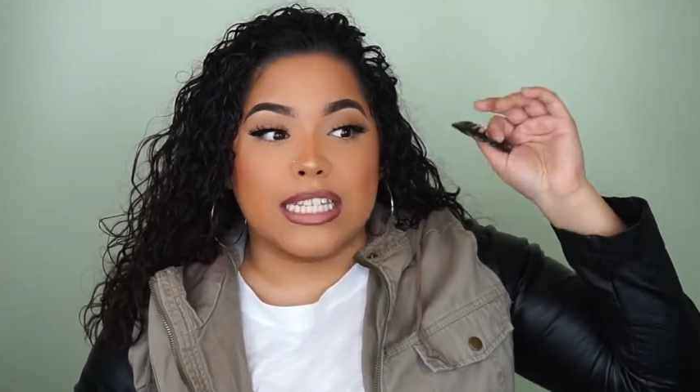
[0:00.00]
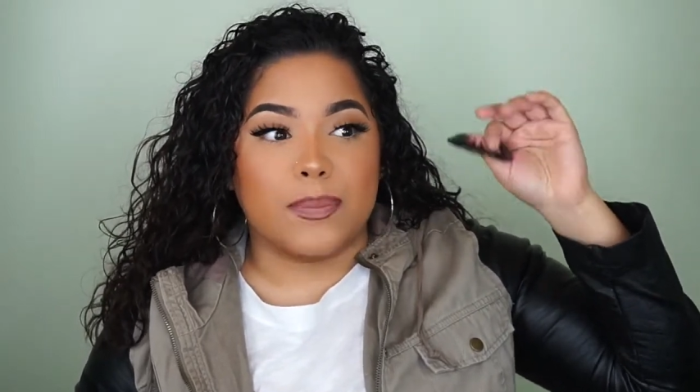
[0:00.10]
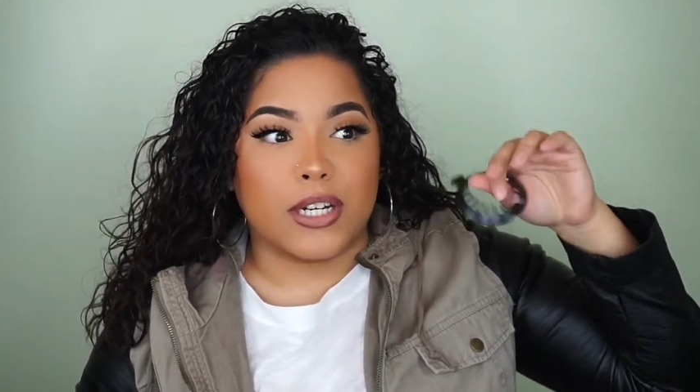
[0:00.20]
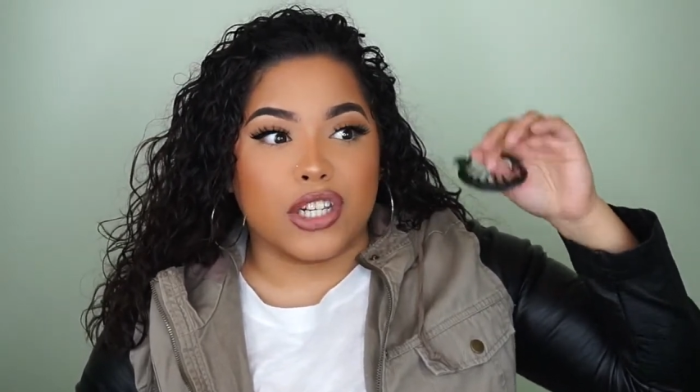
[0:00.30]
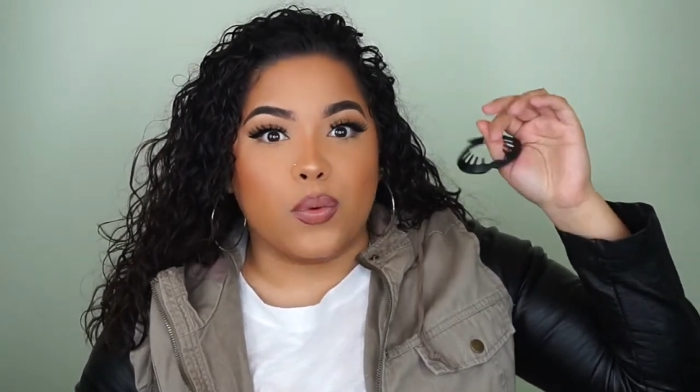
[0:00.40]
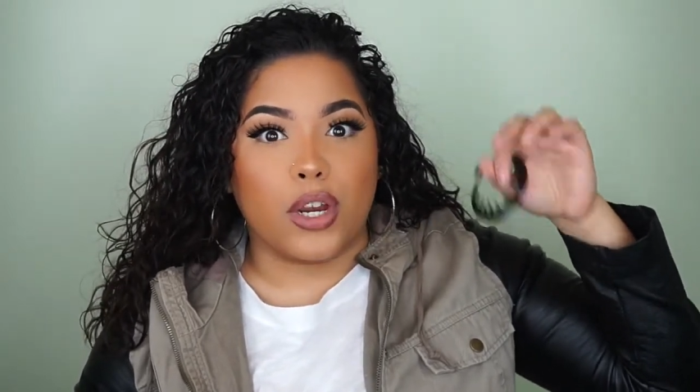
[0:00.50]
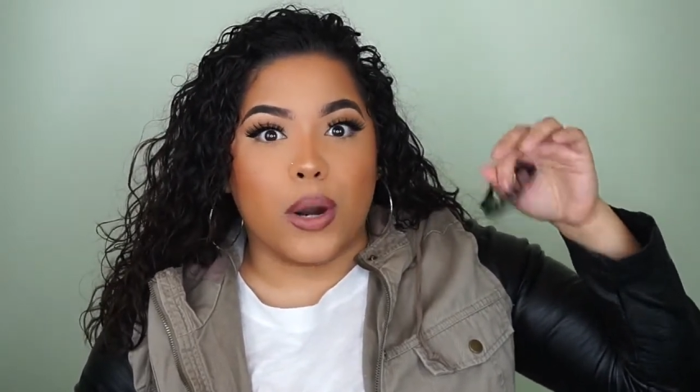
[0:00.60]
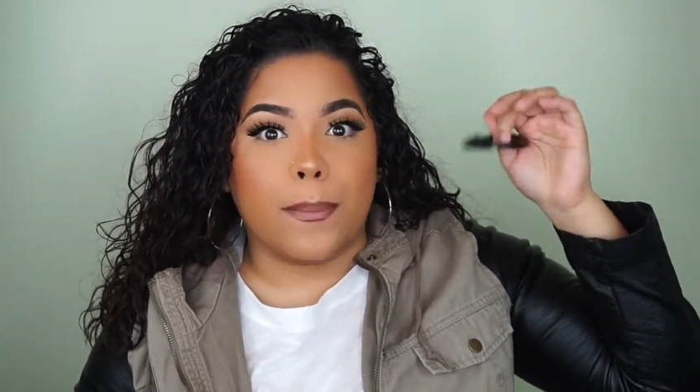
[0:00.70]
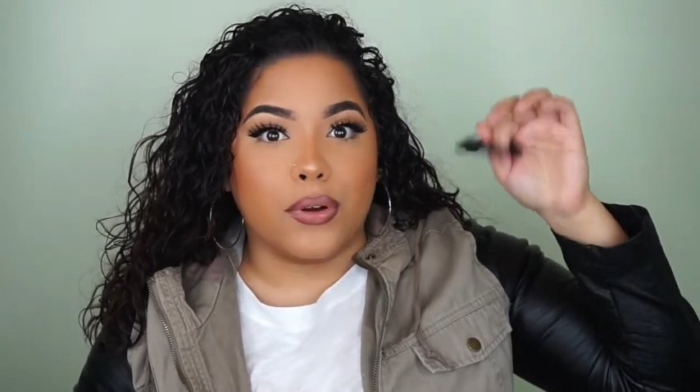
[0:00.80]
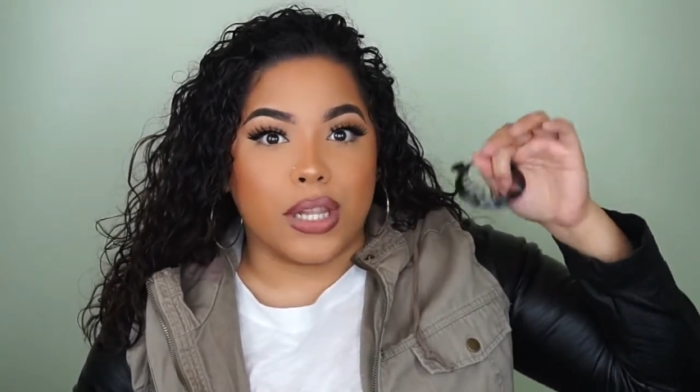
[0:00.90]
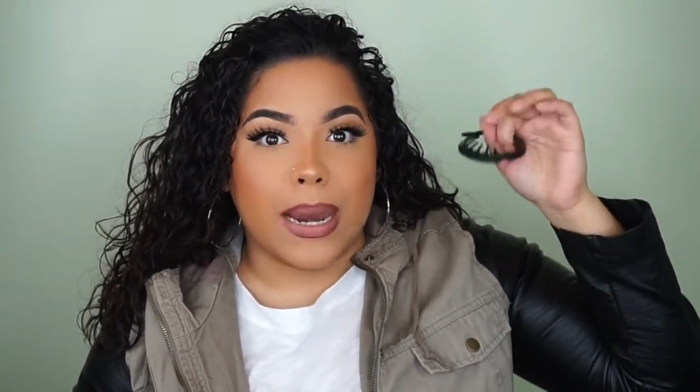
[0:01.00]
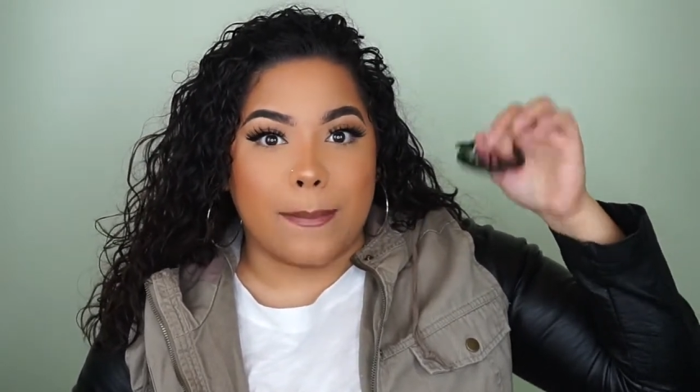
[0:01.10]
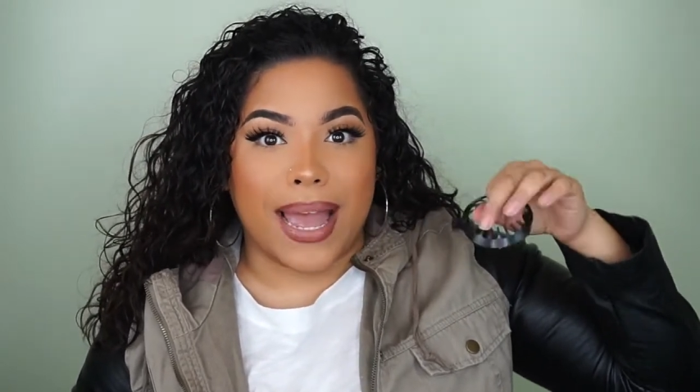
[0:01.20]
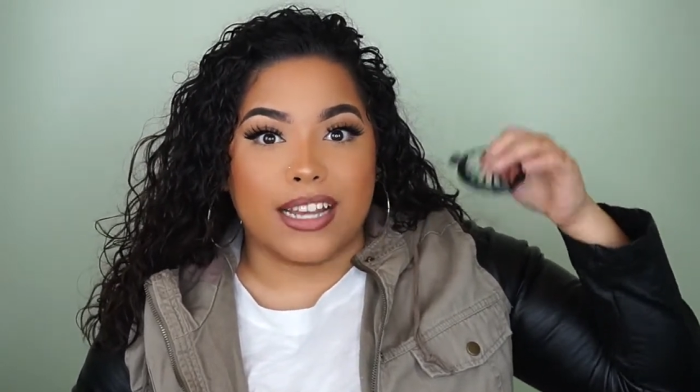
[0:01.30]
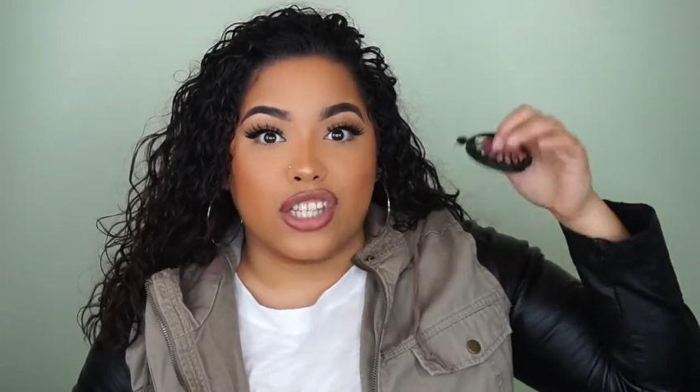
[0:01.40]
especially when you're pulling it
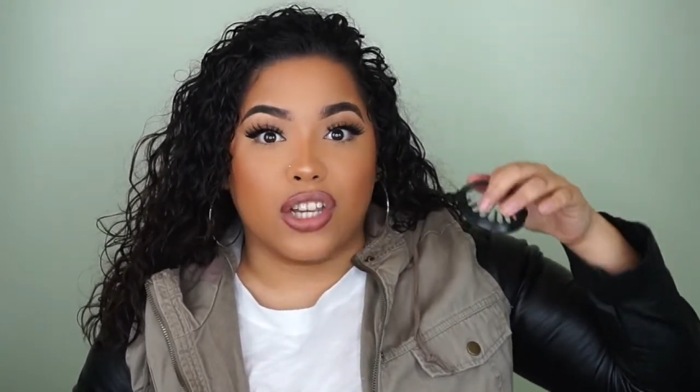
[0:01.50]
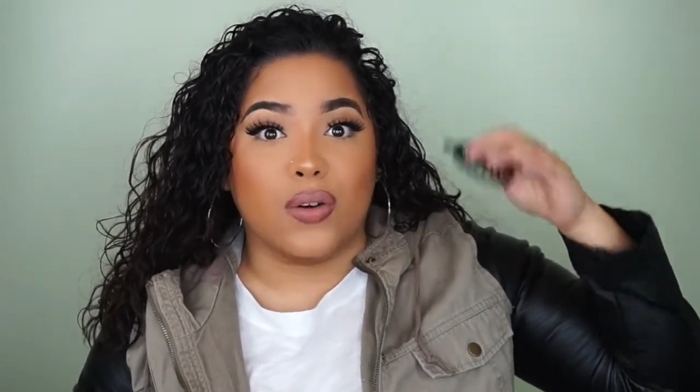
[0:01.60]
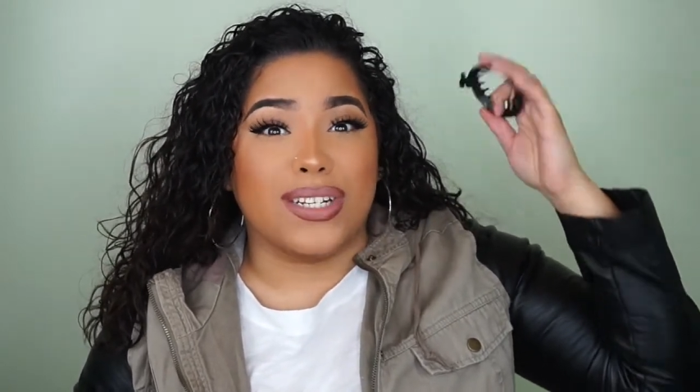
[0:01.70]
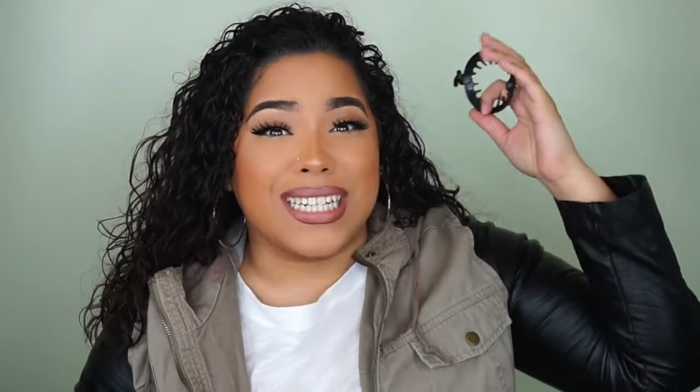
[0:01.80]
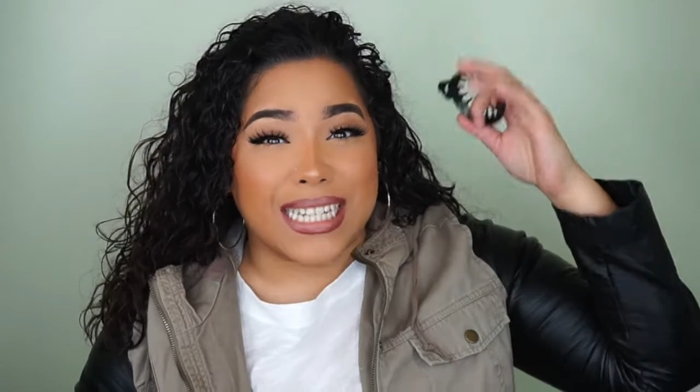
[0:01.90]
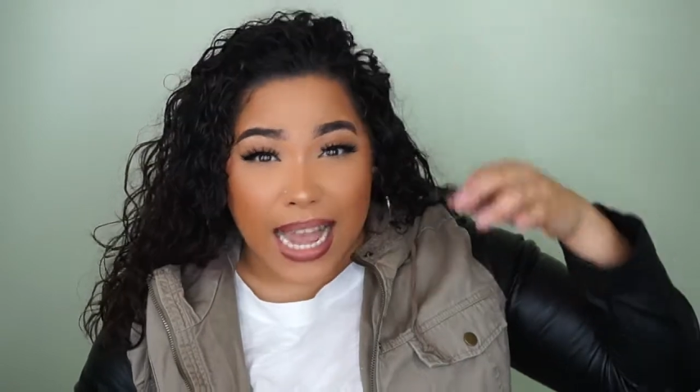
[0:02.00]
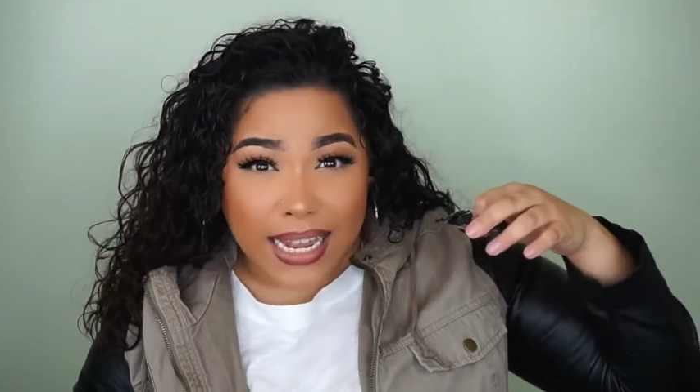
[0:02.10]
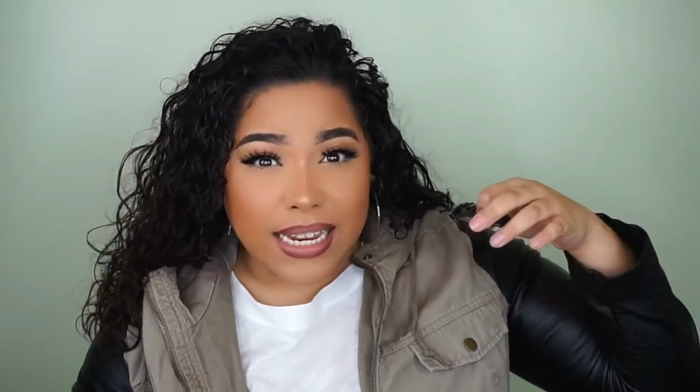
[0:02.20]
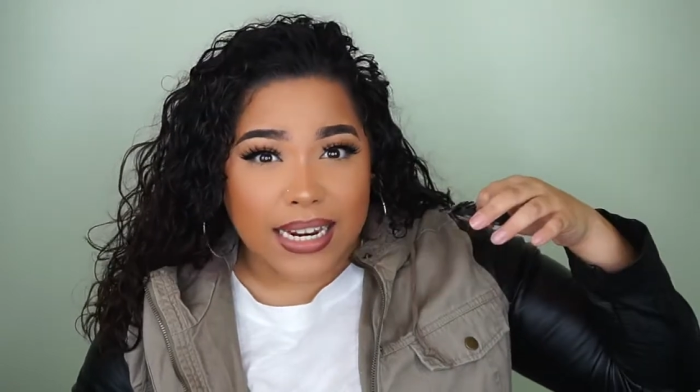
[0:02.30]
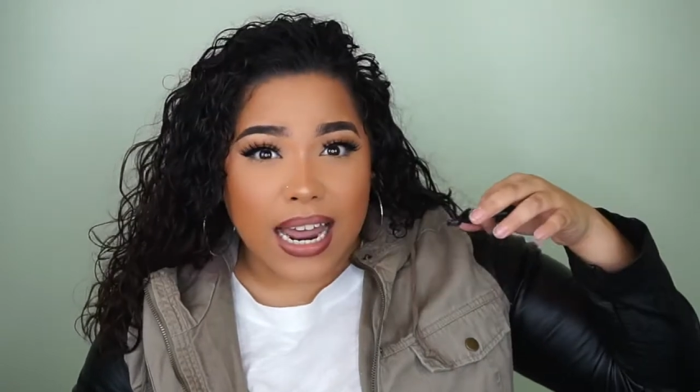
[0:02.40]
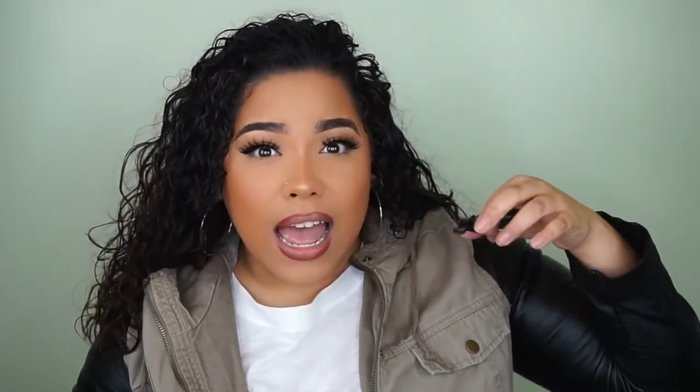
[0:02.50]
back so tight.